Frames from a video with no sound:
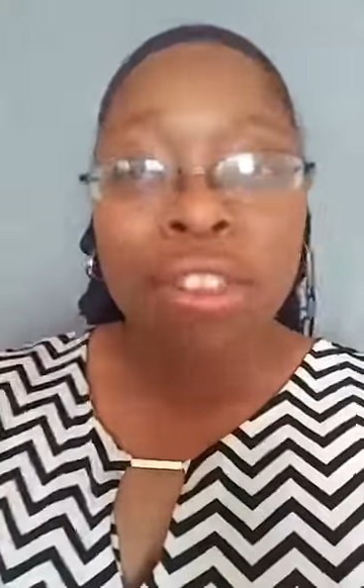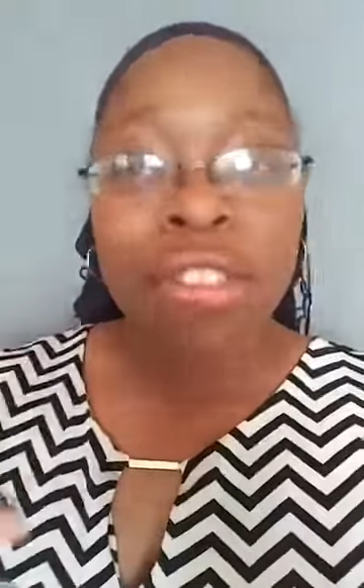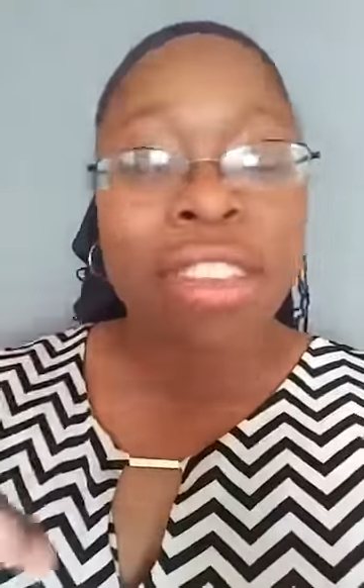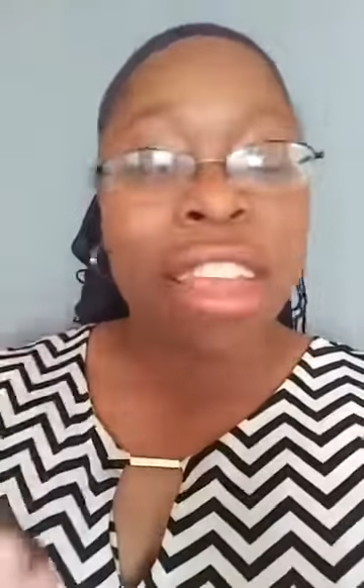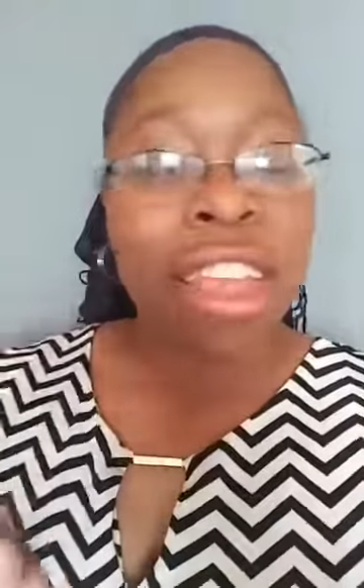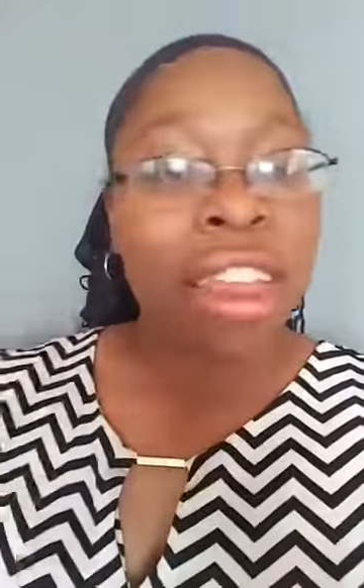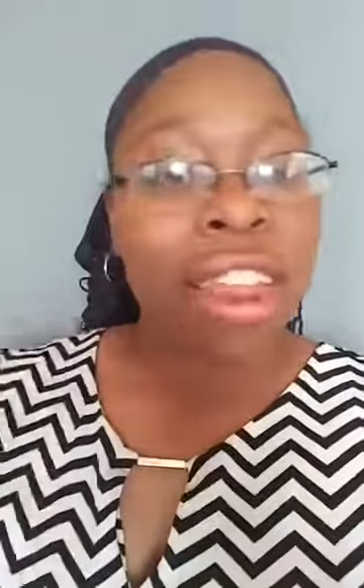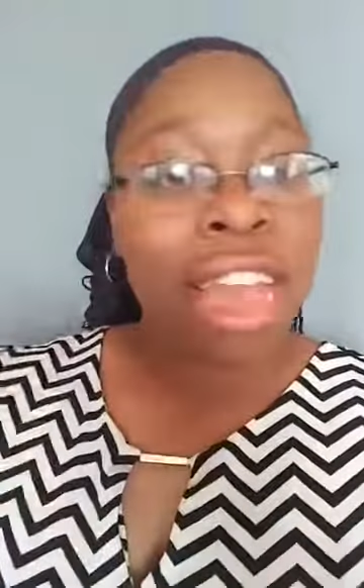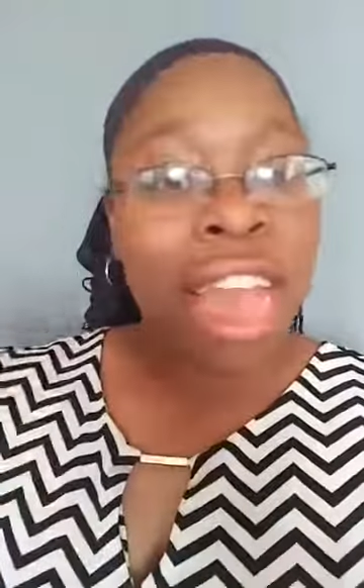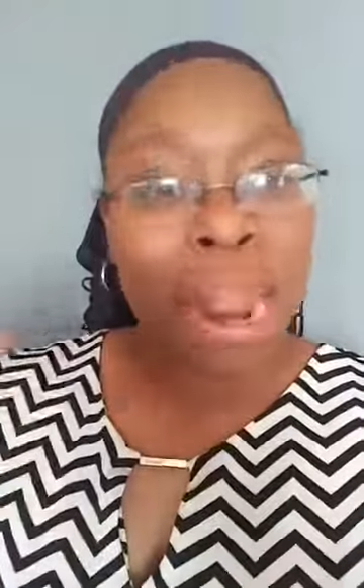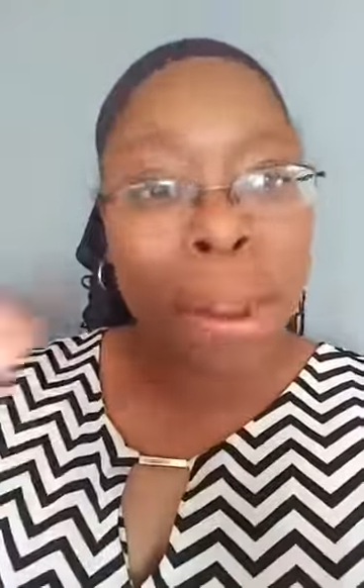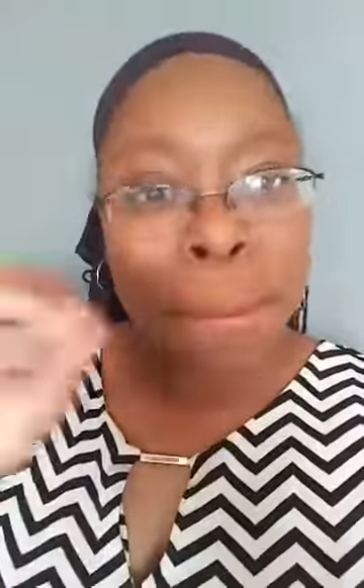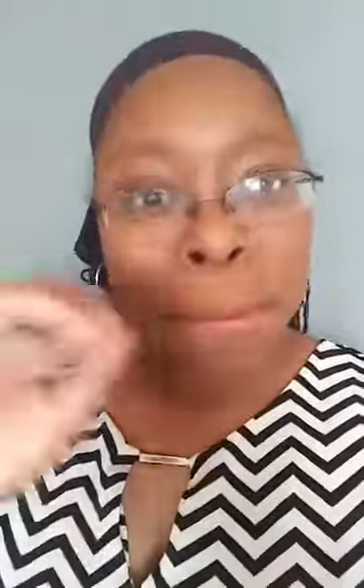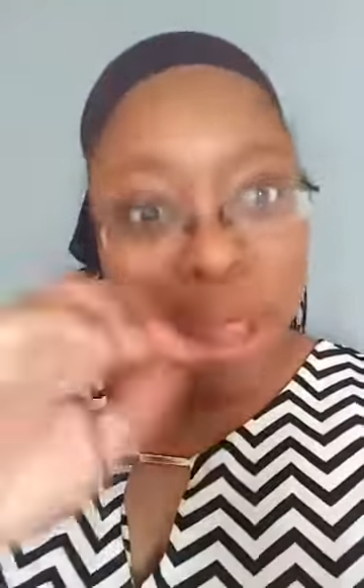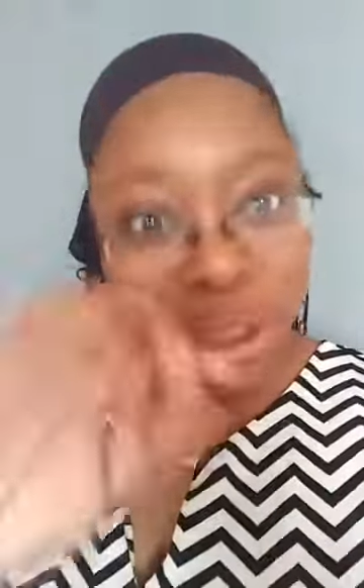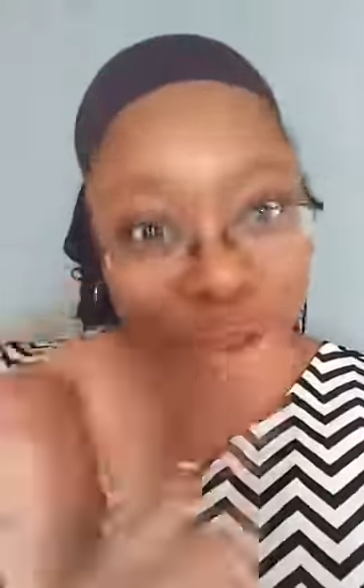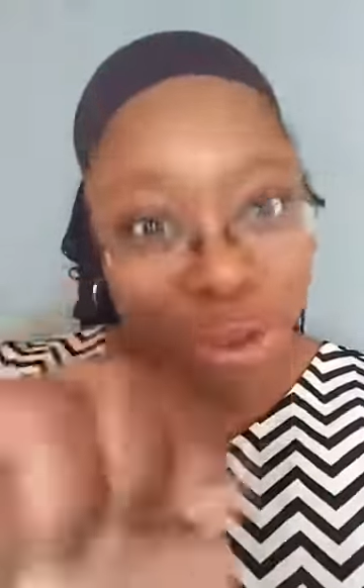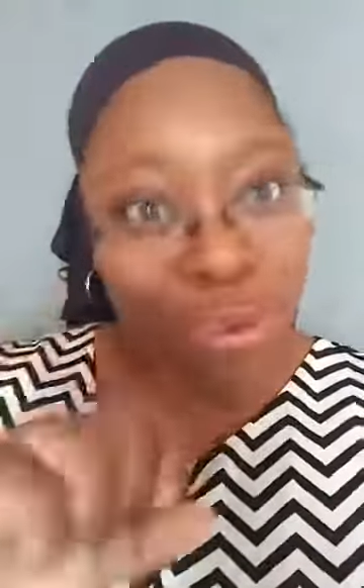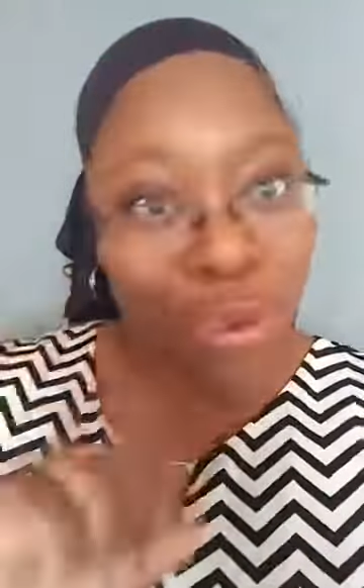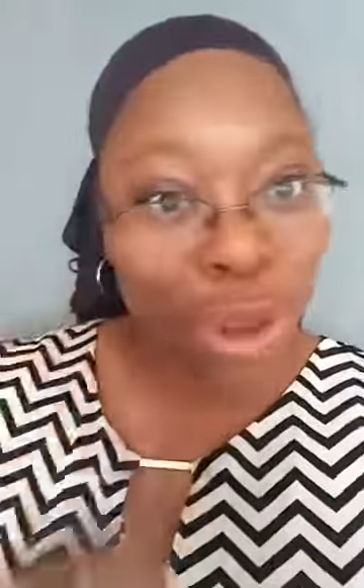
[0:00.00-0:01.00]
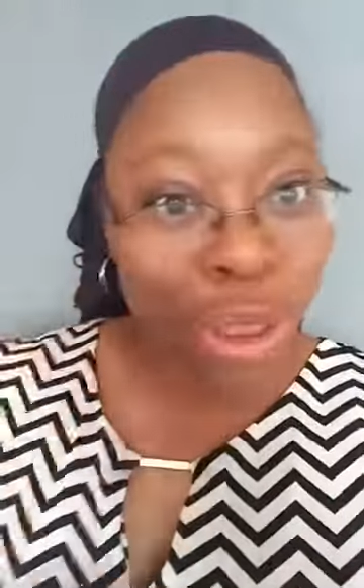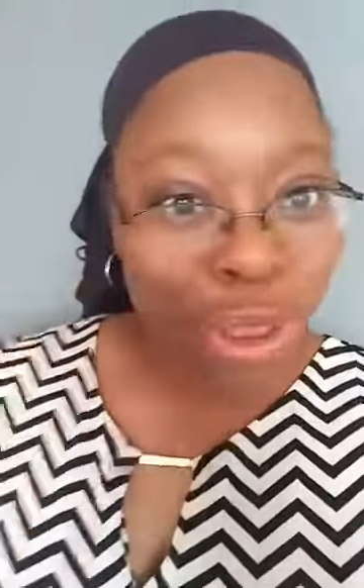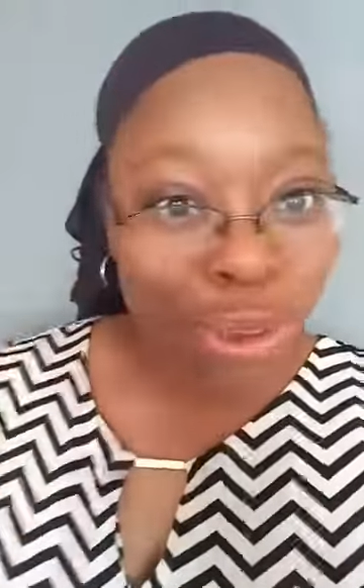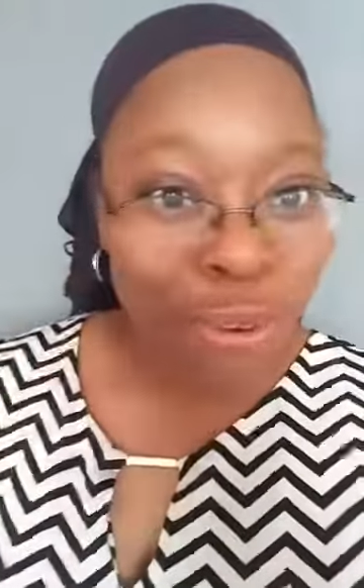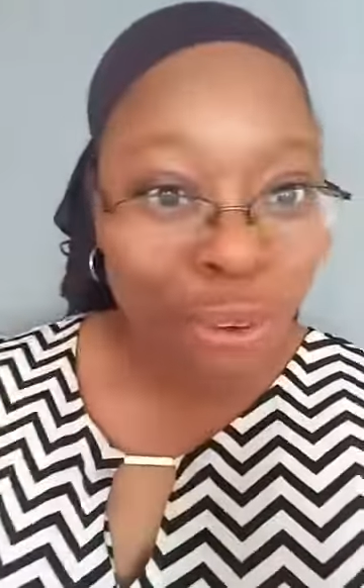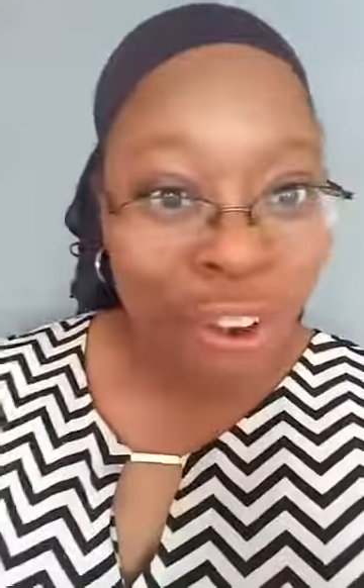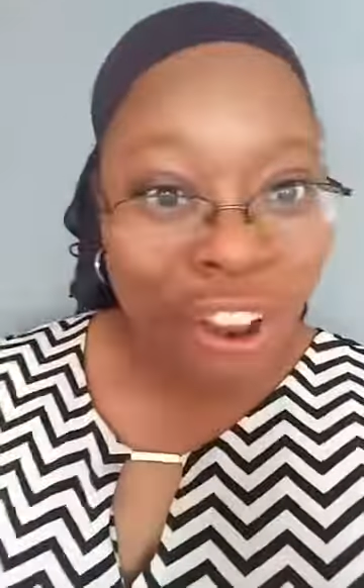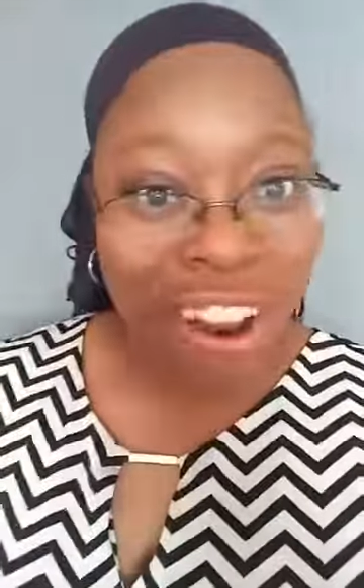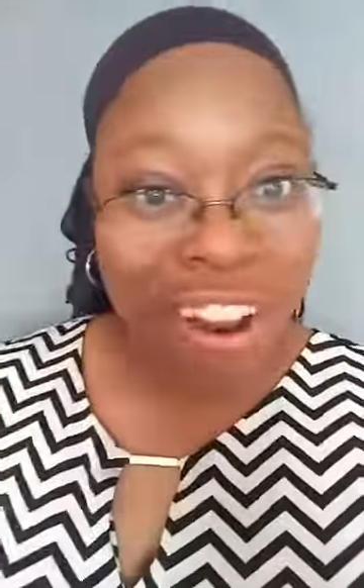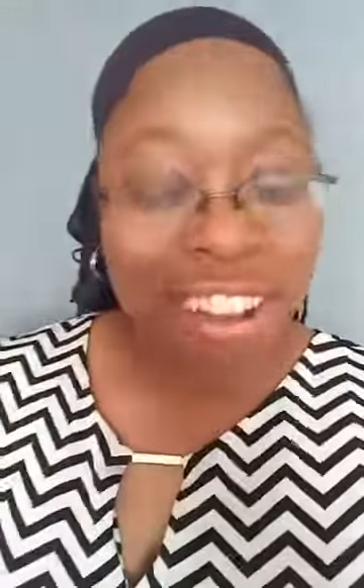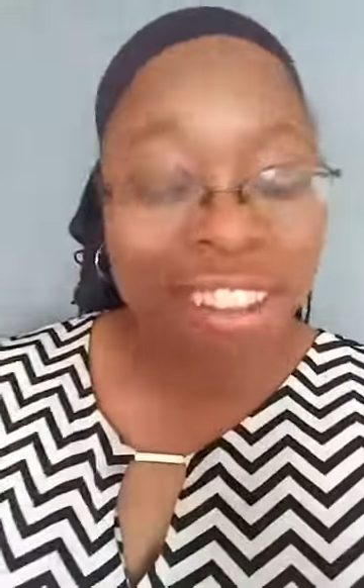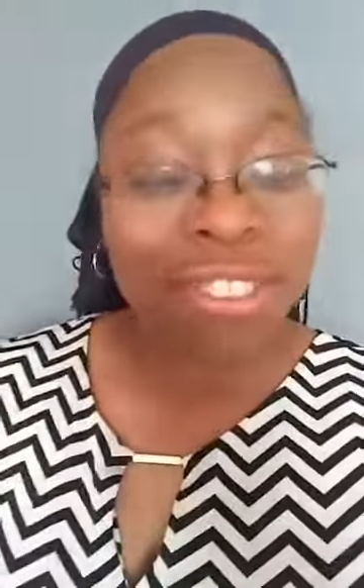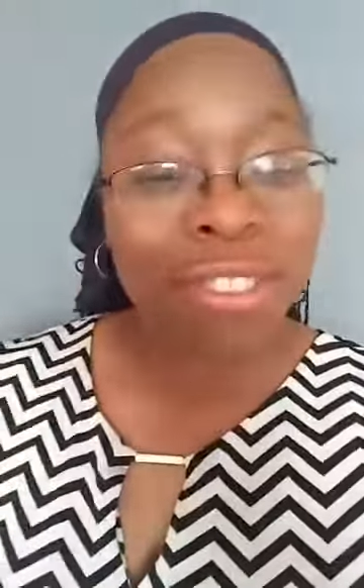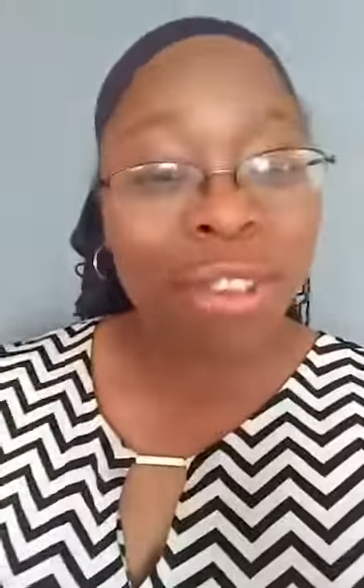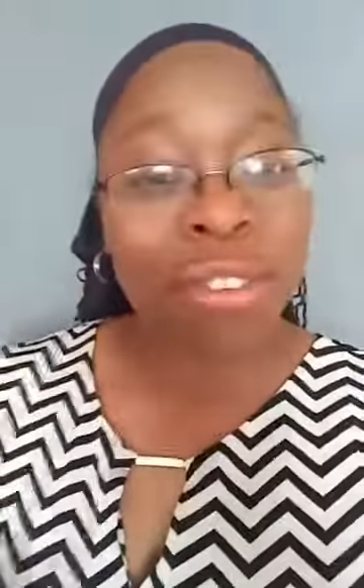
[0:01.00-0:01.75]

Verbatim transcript: understand I got to meet you where you are.